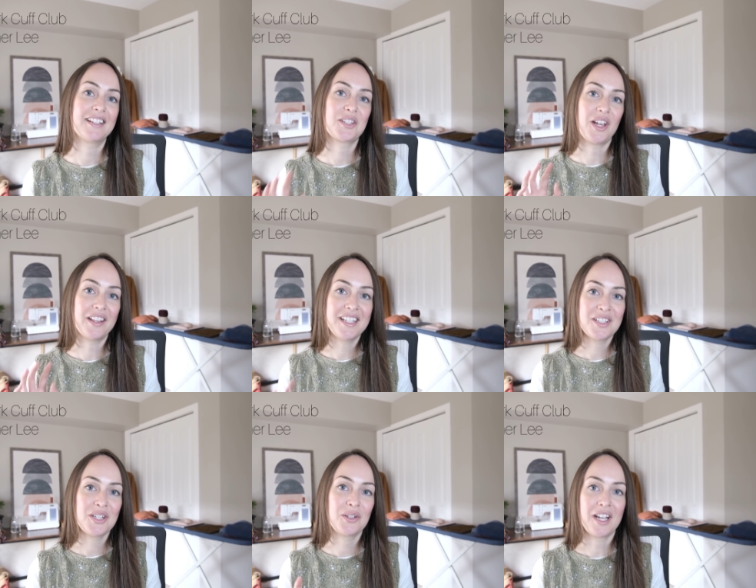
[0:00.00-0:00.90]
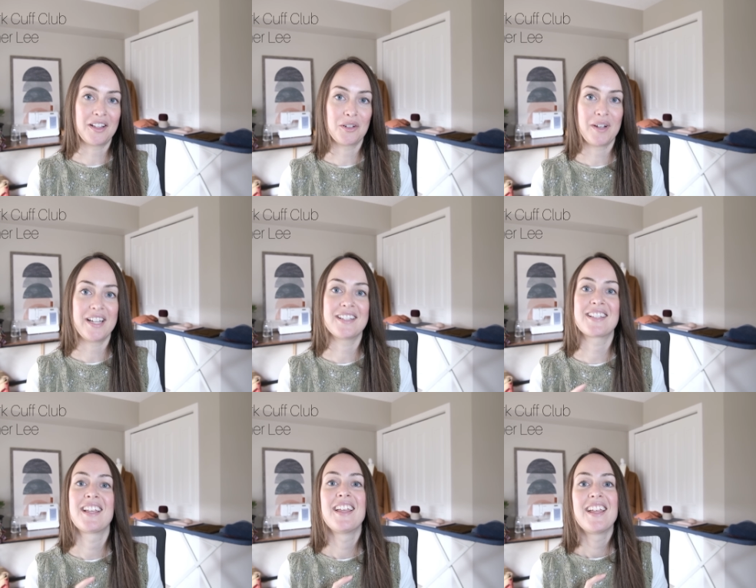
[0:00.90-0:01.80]
saw these two colorways
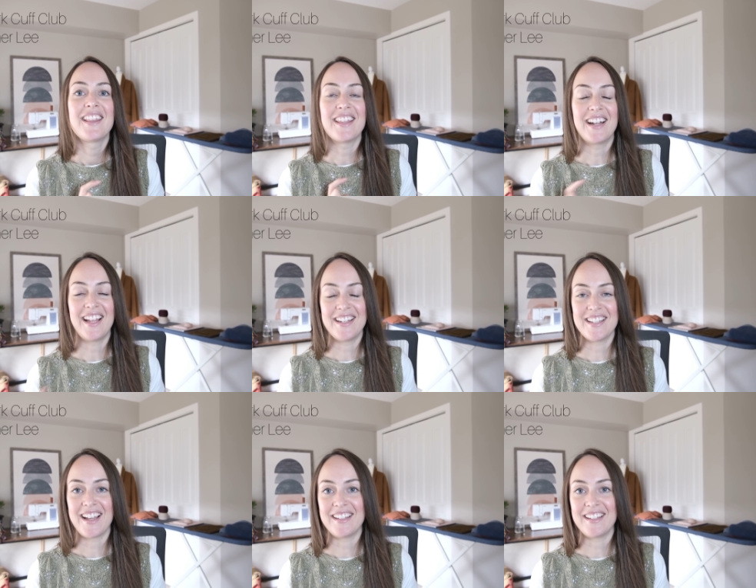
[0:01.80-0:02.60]
that I had dyed,